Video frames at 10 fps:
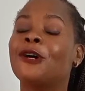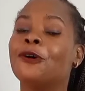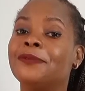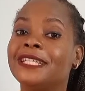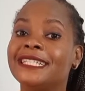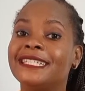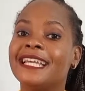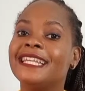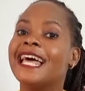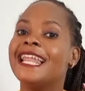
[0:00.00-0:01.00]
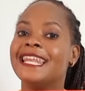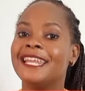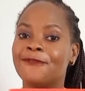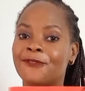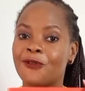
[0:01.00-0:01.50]
completed a
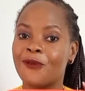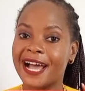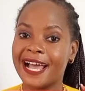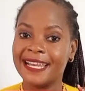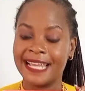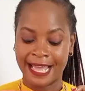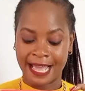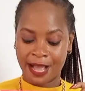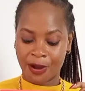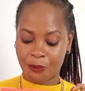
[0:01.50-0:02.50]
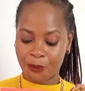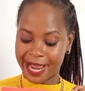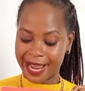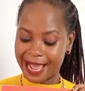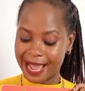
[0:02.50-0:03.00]
level 1,
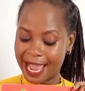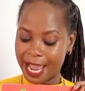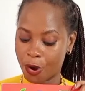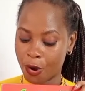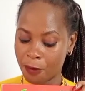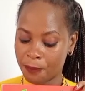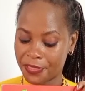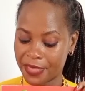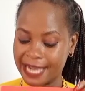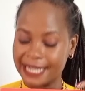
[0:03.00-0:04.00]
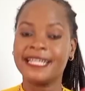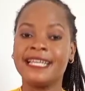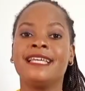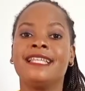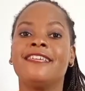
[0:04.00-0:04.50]
where I hope that
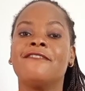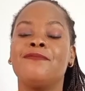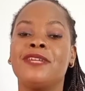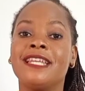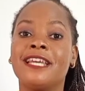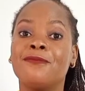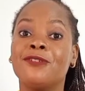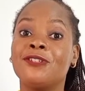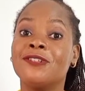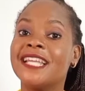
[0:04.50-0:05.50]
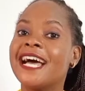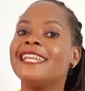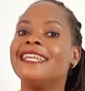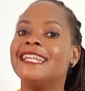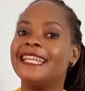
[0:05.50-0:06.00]
they've been able to
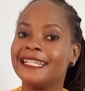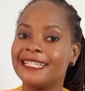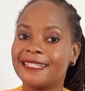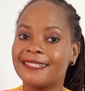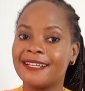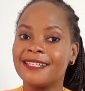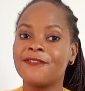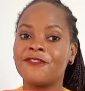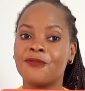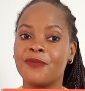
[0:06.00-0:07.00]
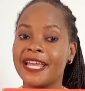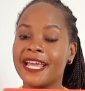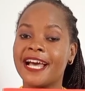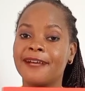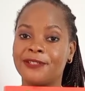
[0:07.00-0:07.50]
learn letter sounds from
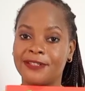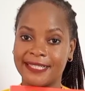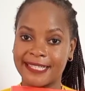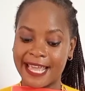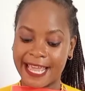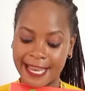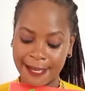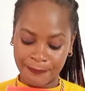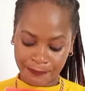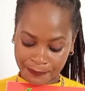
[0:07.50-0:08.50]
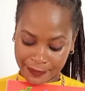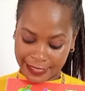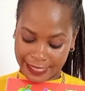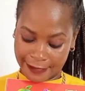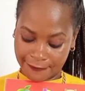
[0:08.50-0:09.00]
A up to Z.
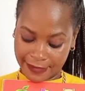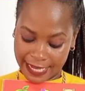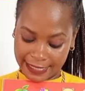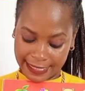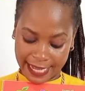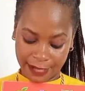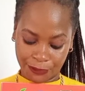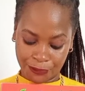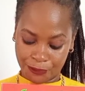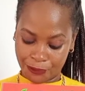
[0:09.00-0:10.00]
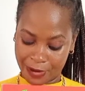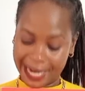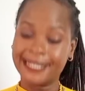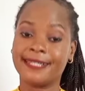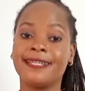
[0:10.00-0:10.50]
They have learned how to
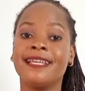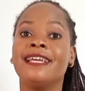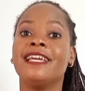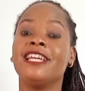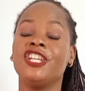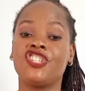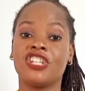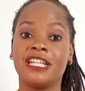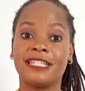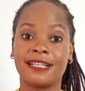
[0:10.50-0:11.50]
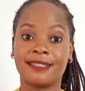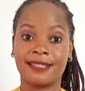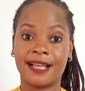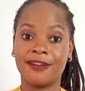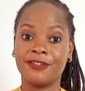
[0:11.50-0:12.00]
write each letter
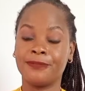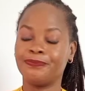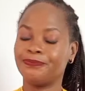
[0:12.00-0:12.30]
sound,